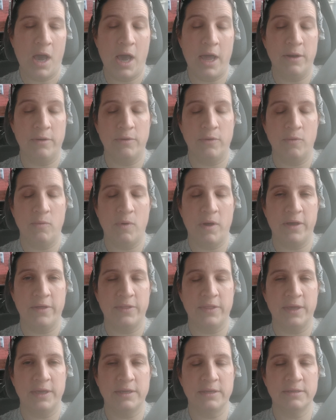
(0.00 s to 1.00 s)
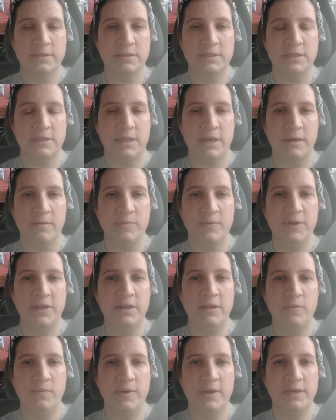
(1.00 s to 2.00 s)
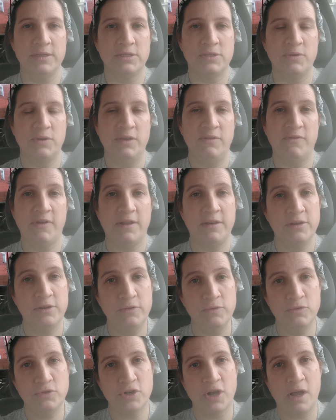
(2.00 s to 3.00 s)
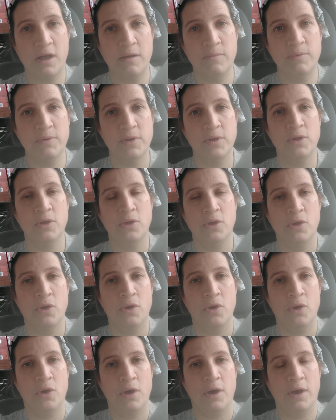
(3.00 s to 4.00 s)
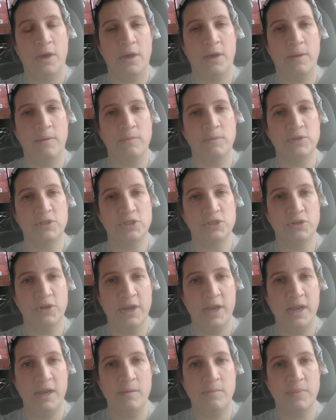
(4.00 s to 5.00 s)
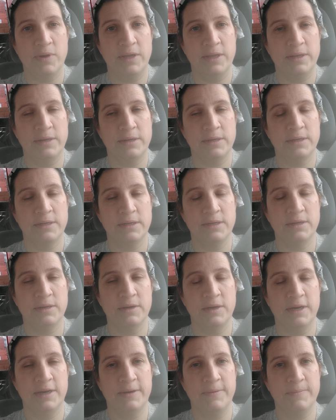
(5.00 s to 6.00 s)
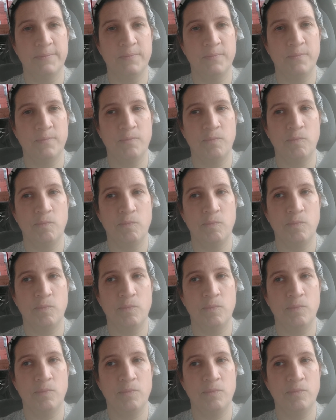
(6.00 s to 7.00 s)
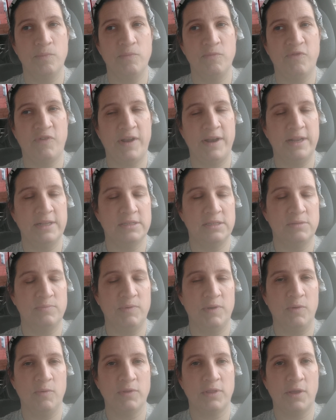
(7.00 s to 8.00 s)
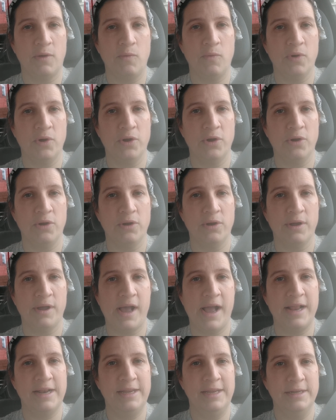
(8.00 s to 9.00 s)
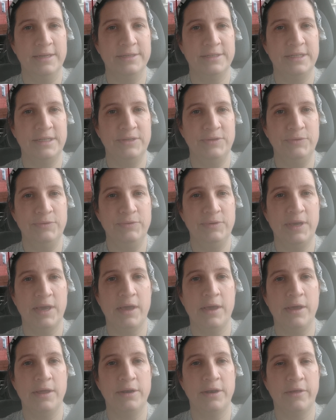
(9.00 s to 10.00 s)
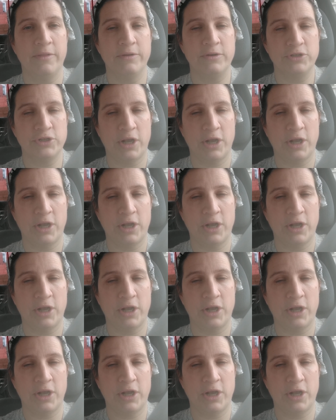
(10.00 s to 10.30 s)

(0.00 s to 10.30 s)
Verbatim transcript: I don't know why they did that, but anyway, so he found a new job uh, which is great, but um, finances being what they were, I needed to get another